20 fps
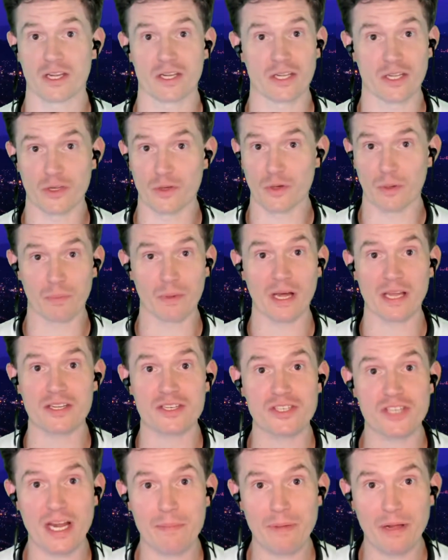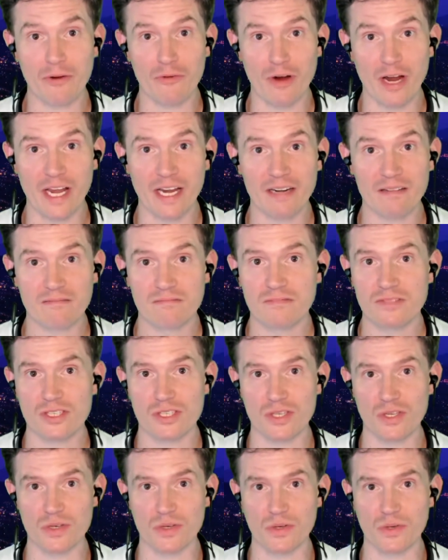you apply the shaping rate
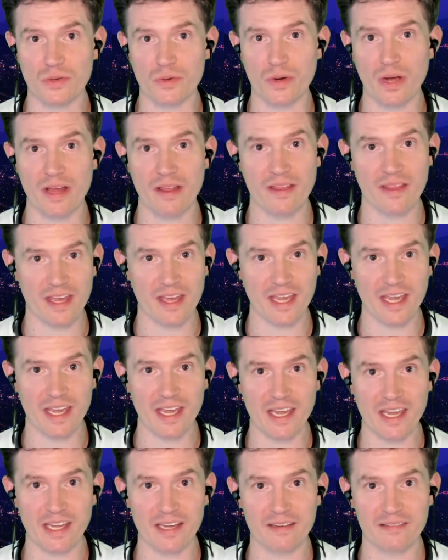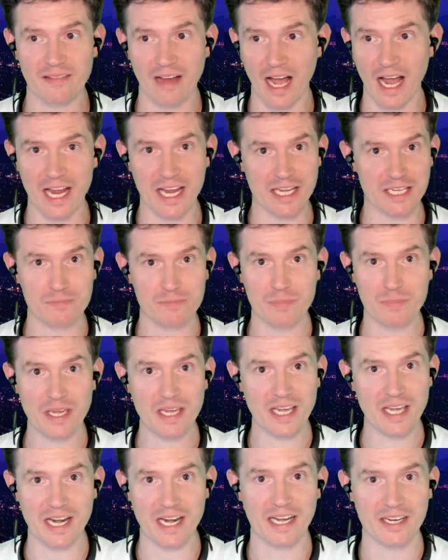to the ISP
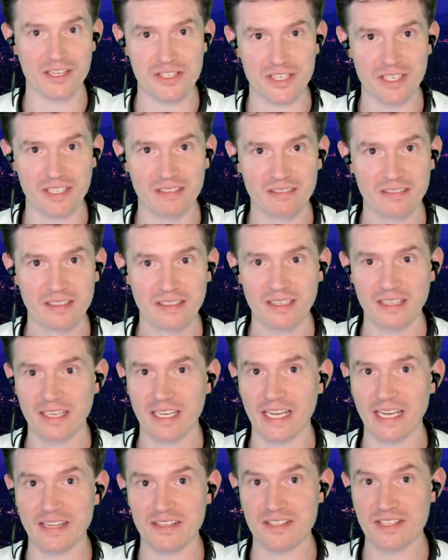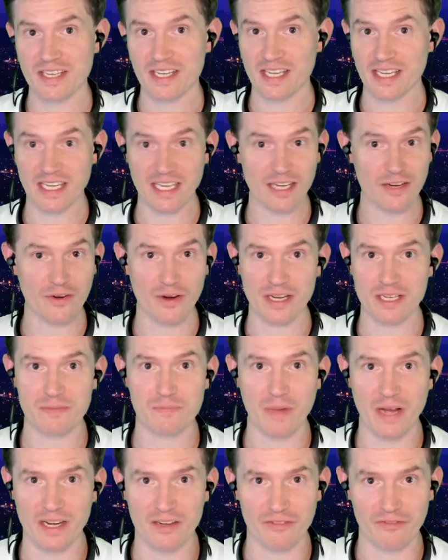connection. It's egress
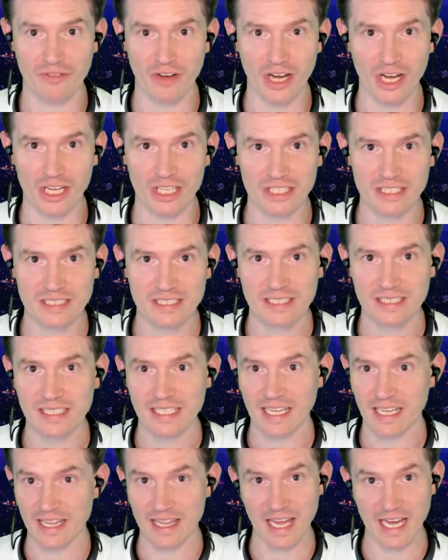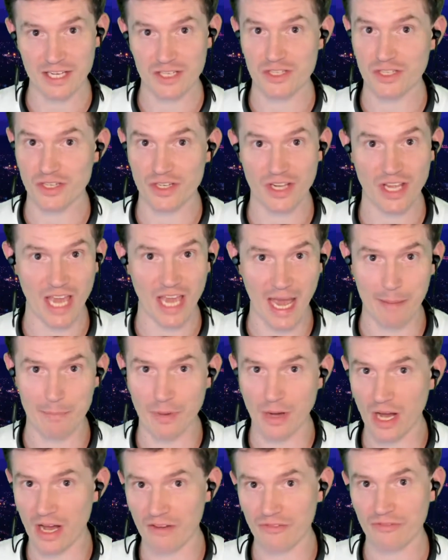by default. That should cap
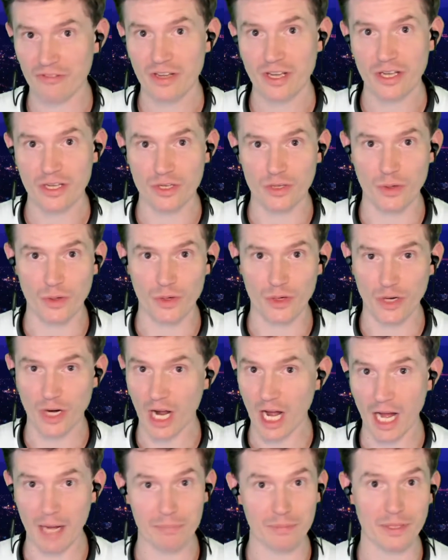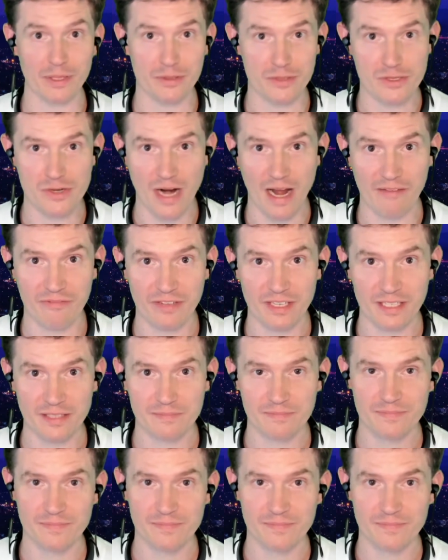off your upload traffic.